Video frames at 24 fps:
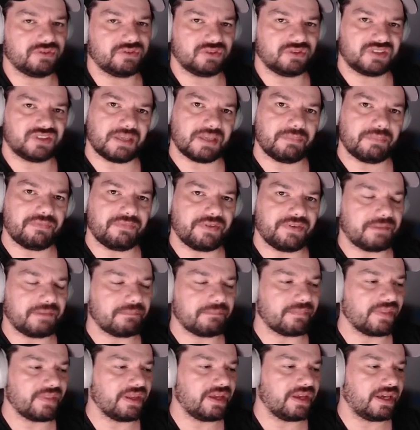to do something
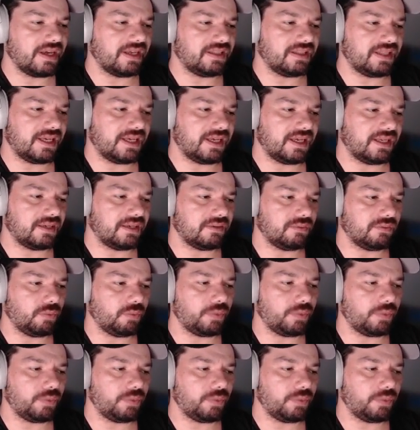and then